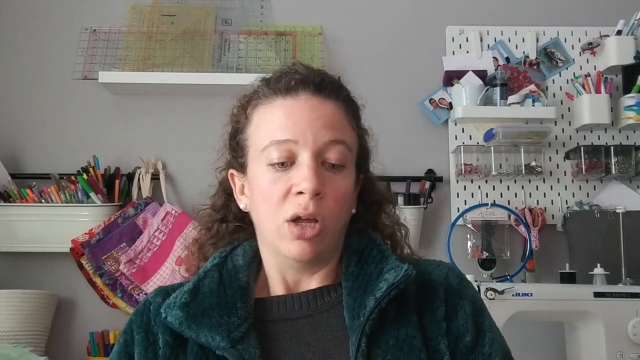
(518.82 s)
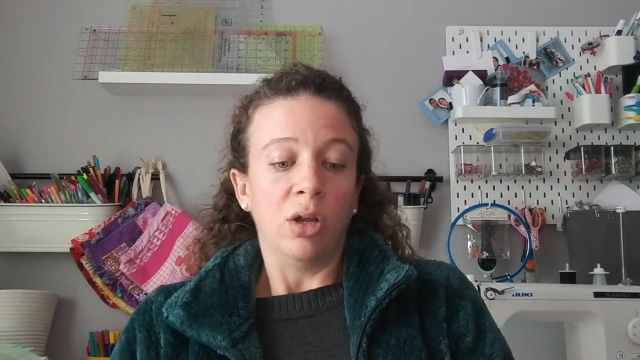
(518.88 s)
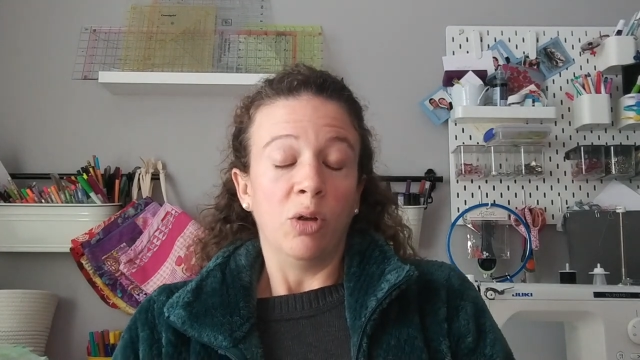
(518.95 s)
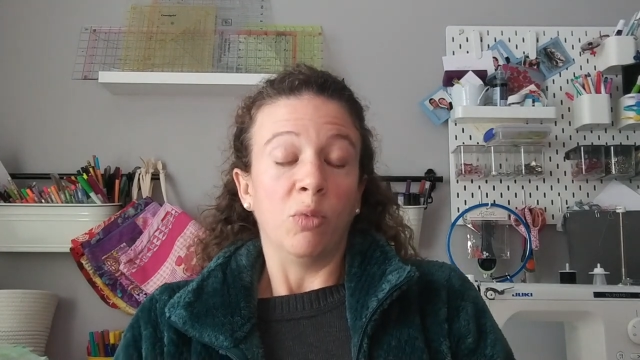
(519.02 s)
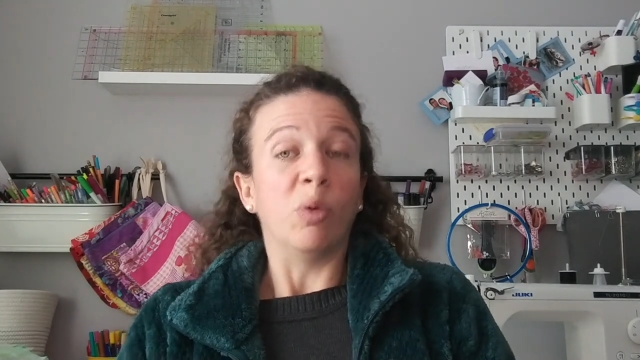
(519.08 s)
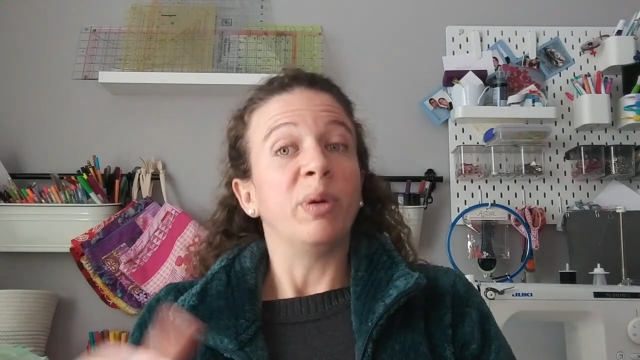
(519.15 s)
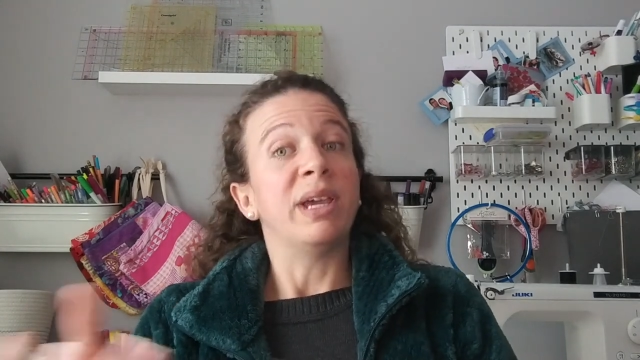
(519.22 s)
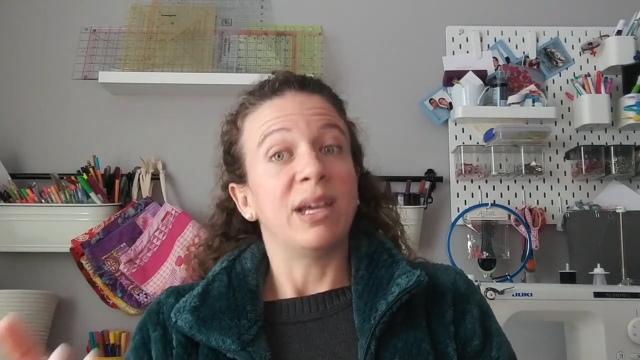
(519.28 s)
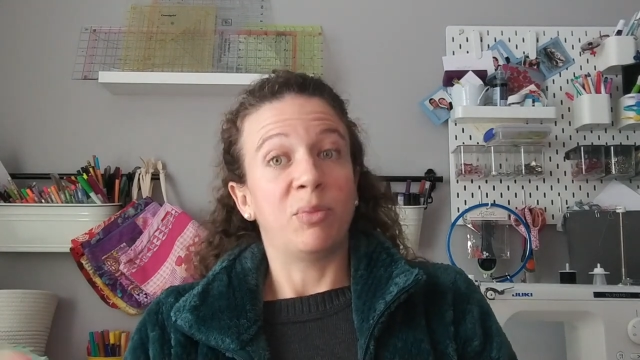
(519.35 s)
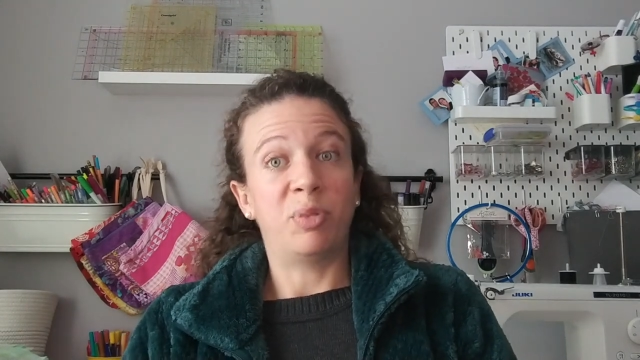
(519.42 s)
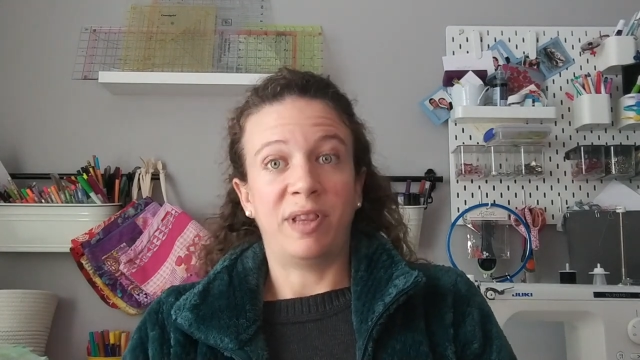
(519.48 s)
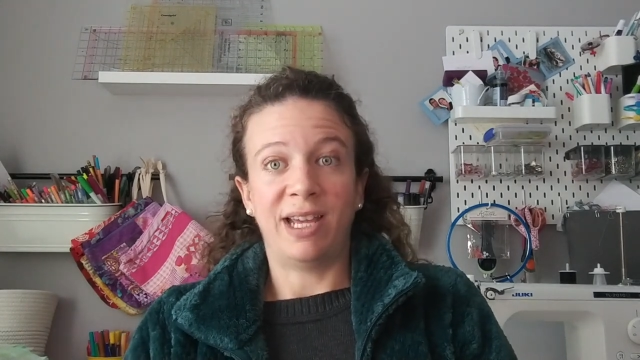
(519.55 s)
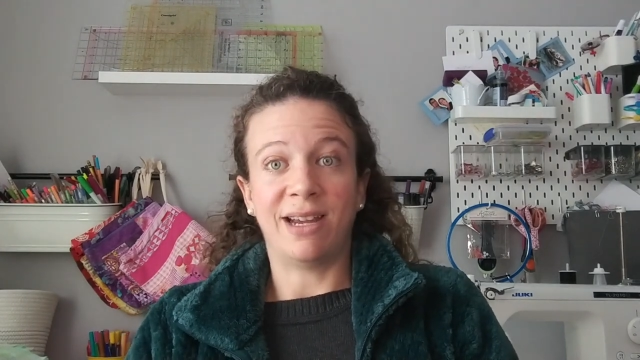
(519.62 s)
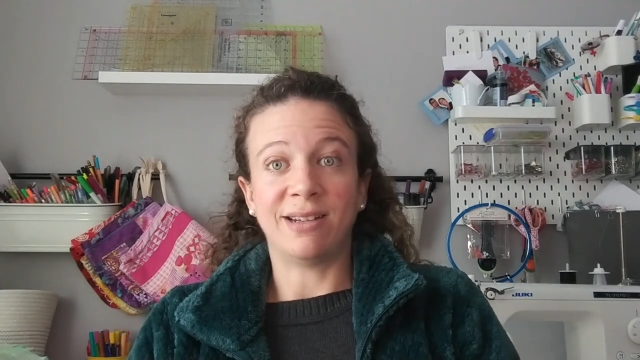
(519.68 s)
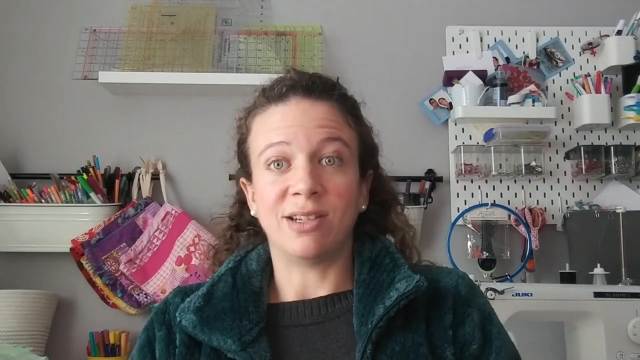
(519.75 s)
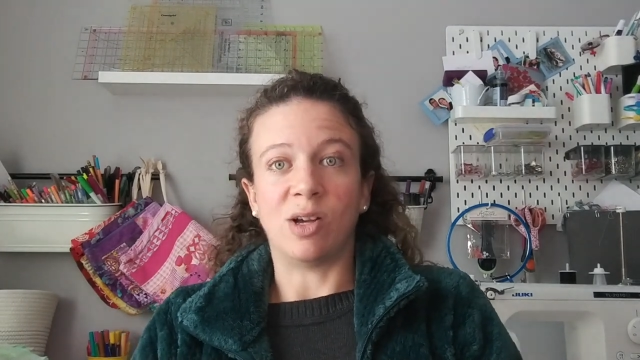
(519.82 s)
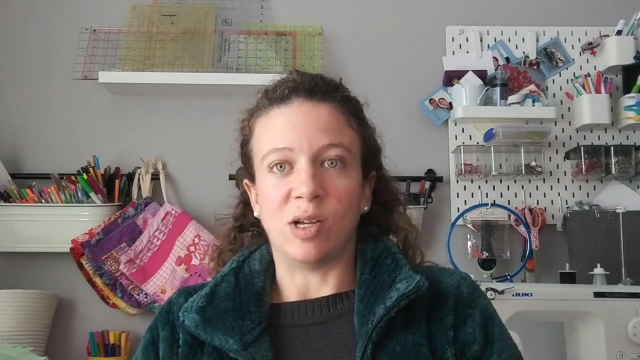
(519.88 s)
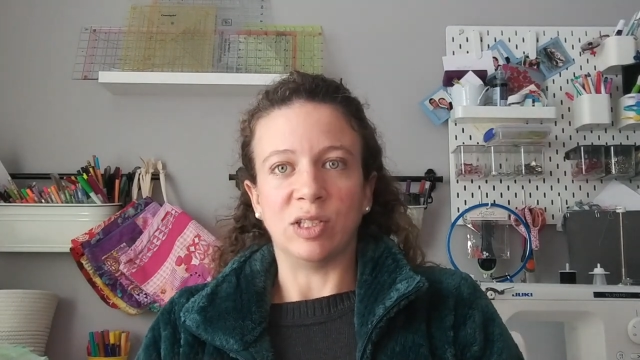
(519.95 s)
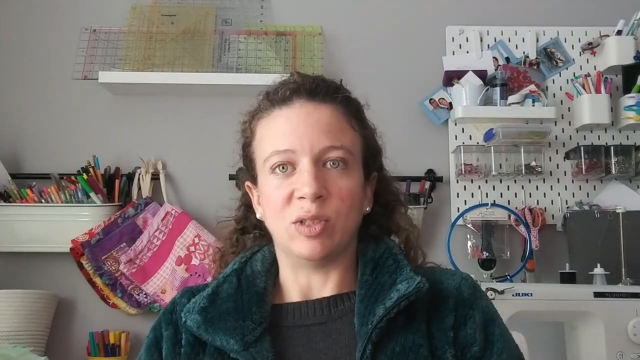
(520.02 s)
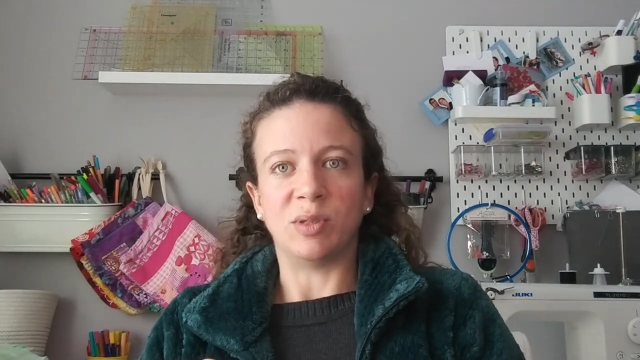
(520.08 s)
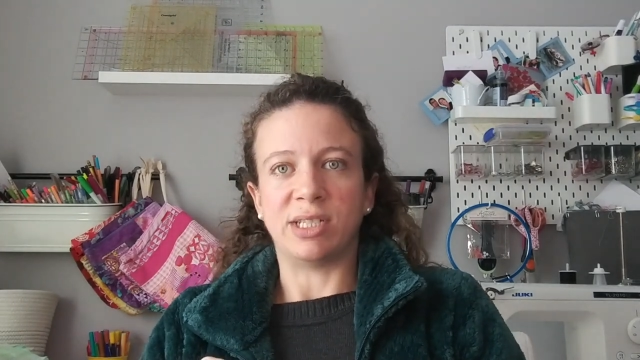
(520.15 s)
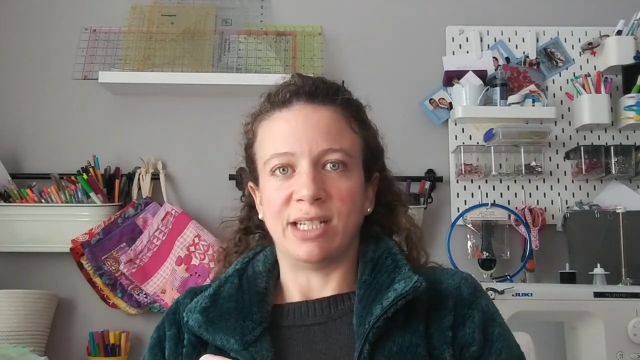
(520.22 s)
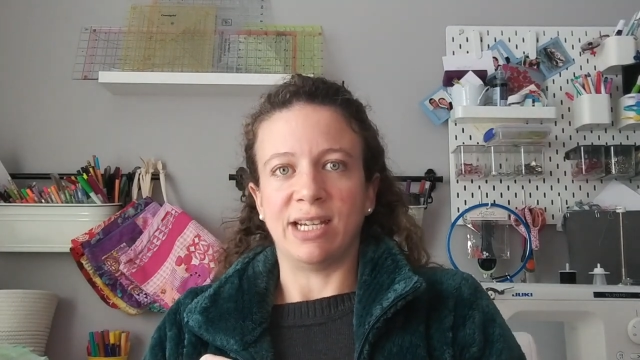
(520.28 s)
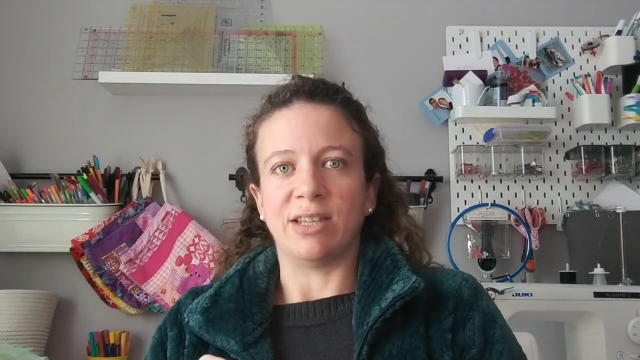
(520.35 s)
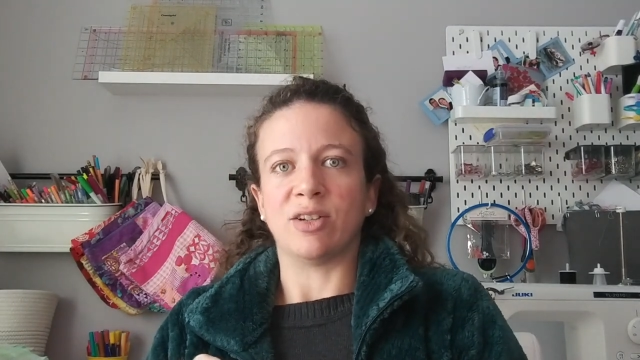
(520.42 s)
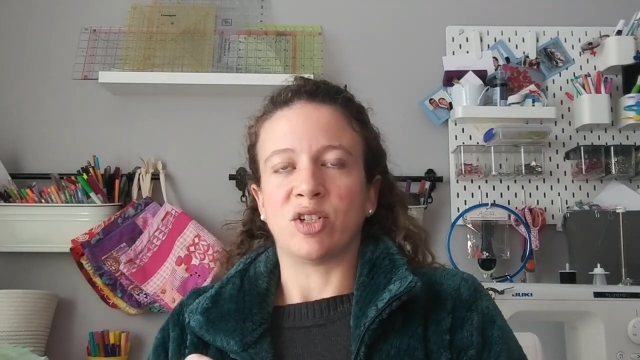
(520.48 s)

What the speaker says: we had planned to all do it together.